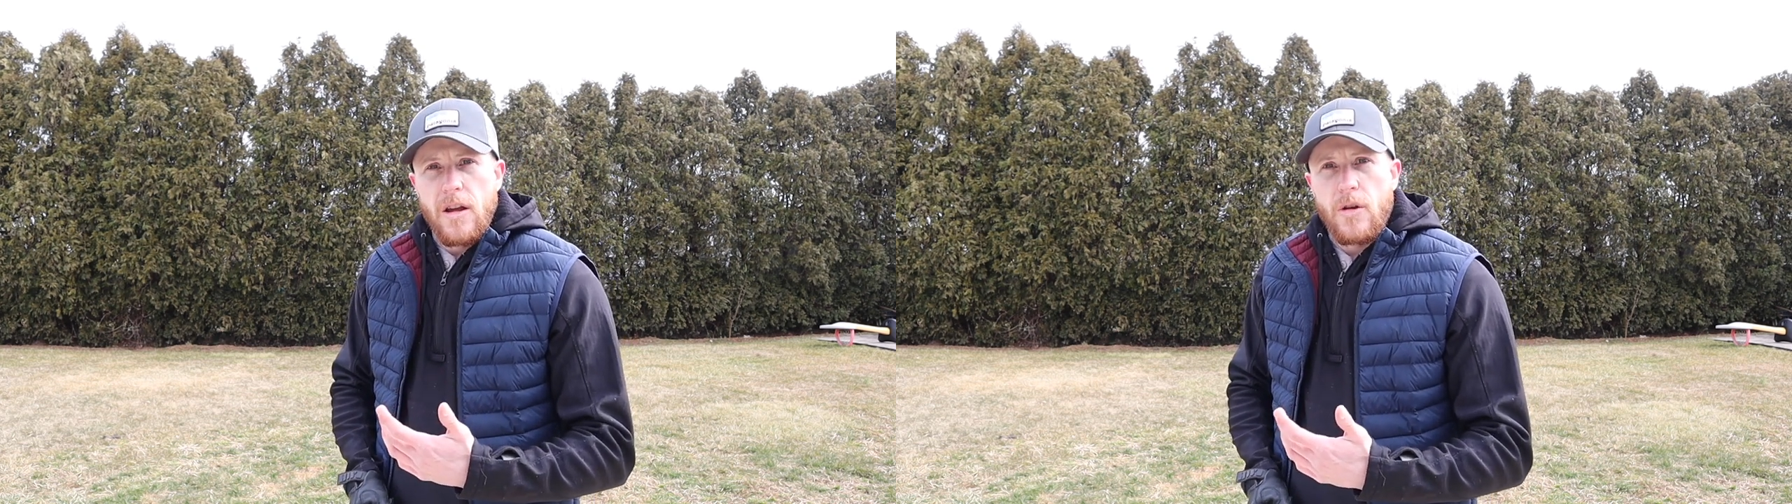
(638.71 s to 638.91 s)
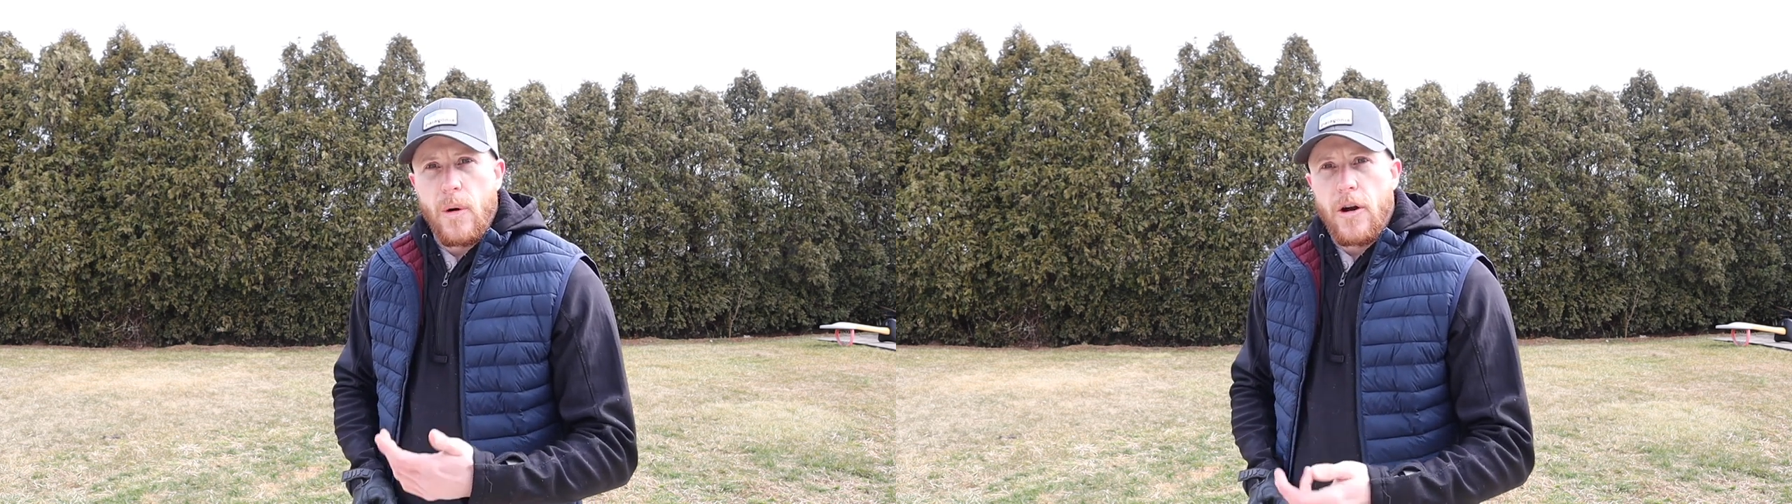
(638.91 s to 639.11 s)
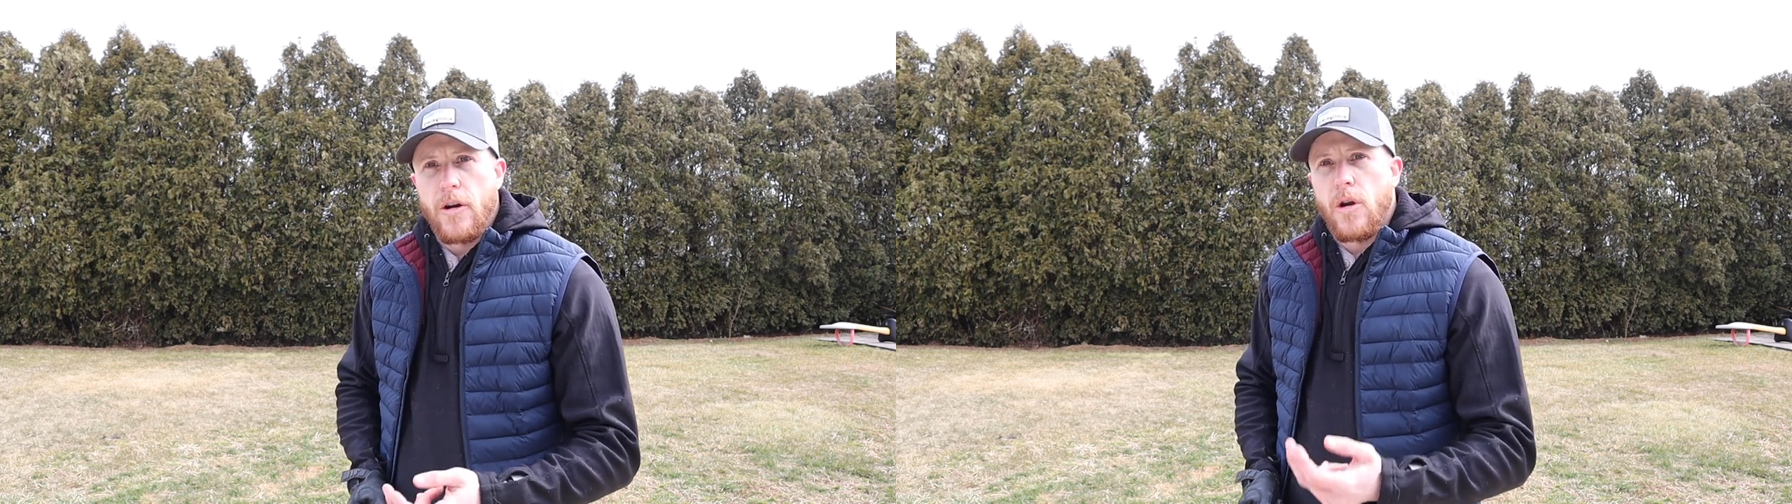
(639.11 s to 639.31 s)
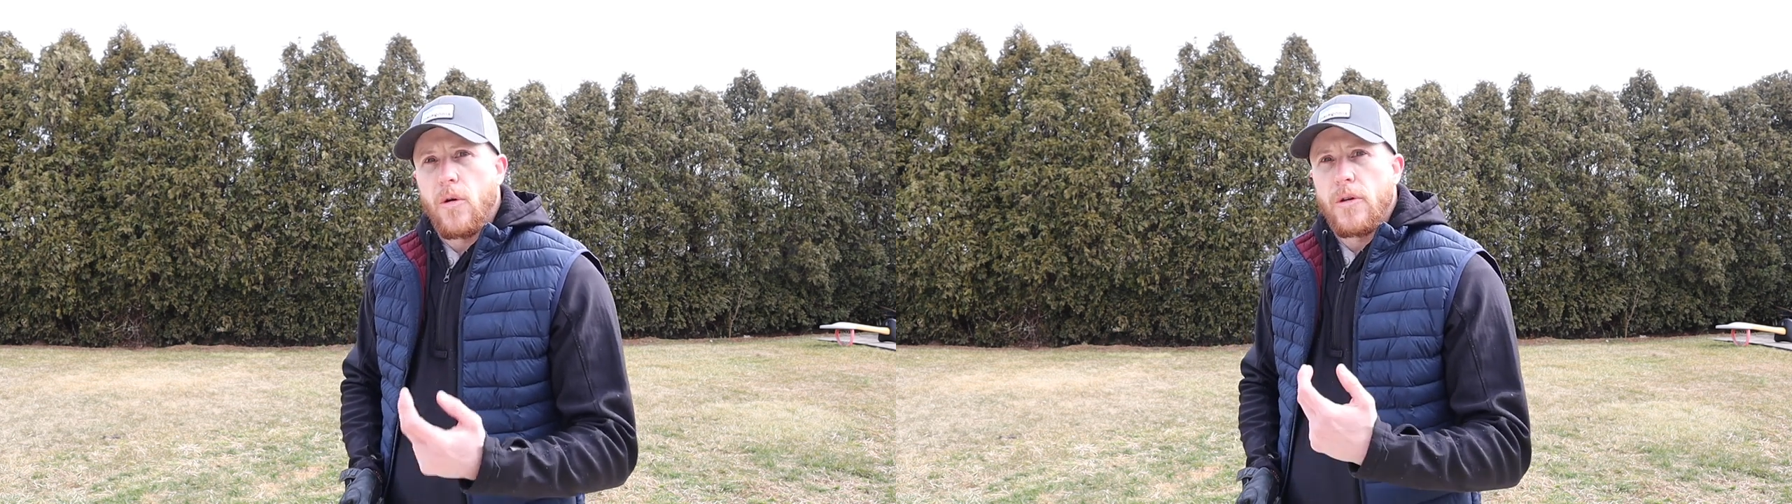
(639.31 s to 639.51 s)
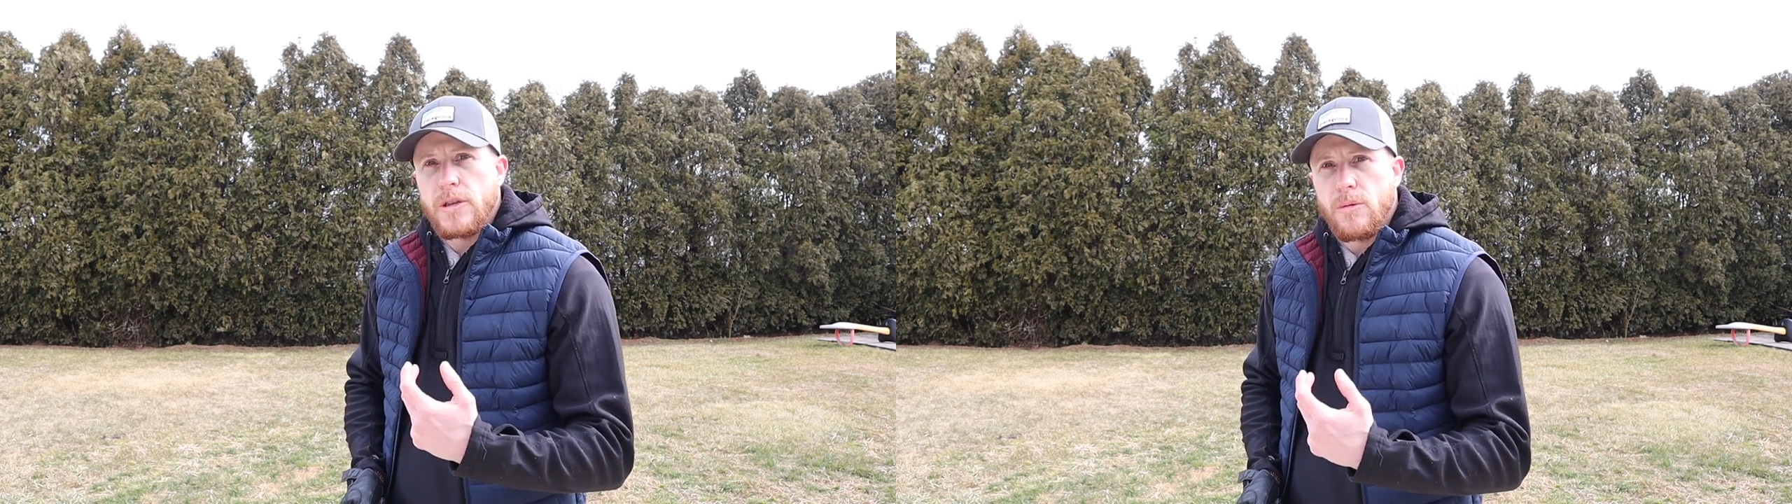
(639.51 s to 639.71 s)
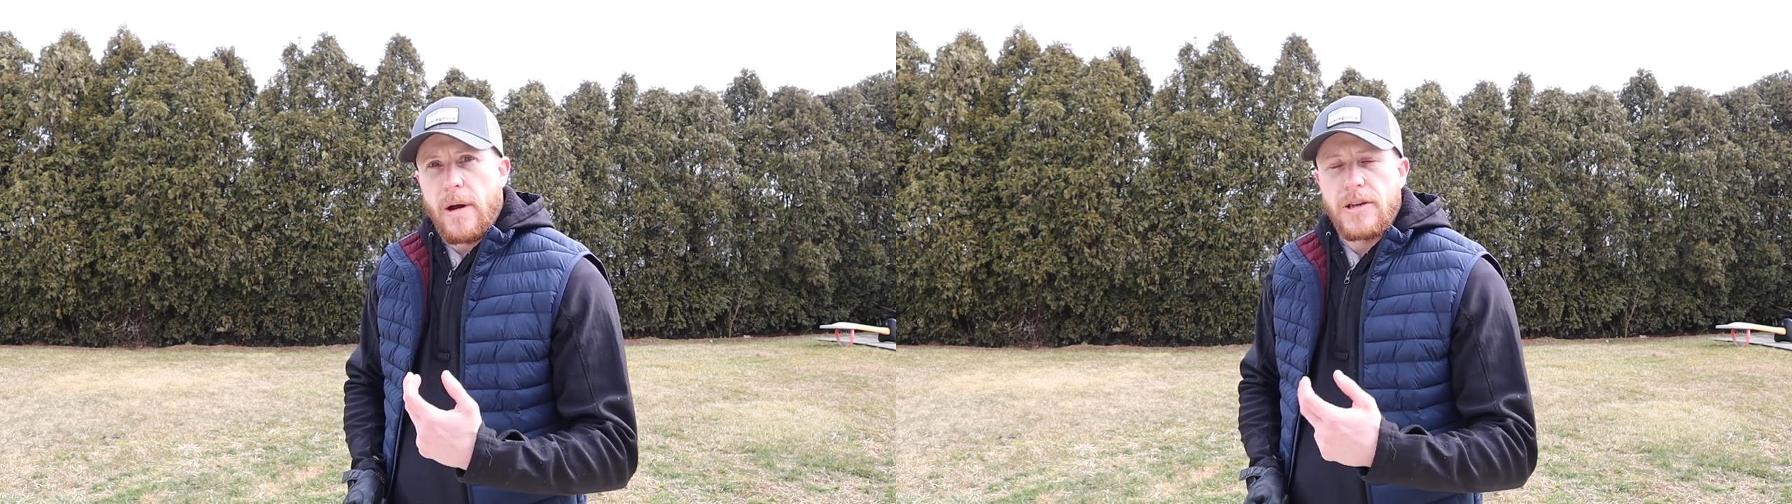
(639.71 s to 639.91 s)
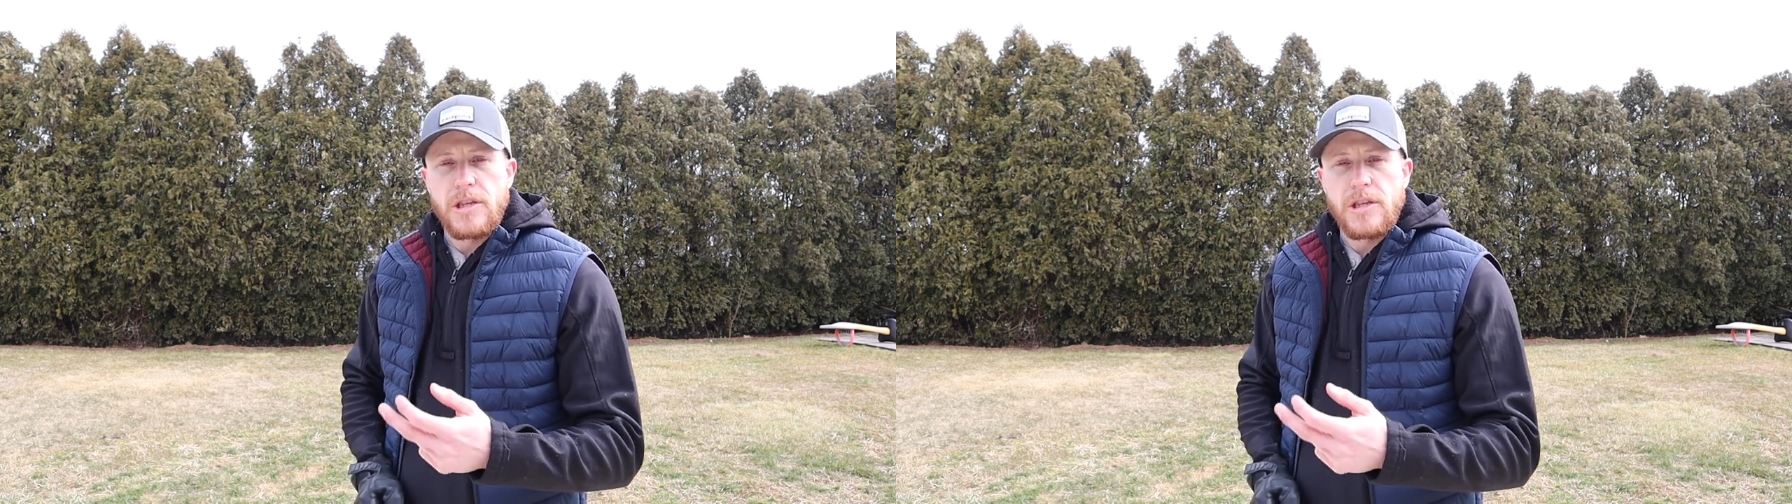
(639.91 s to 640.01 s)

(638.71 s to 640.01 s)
You want her to go this way.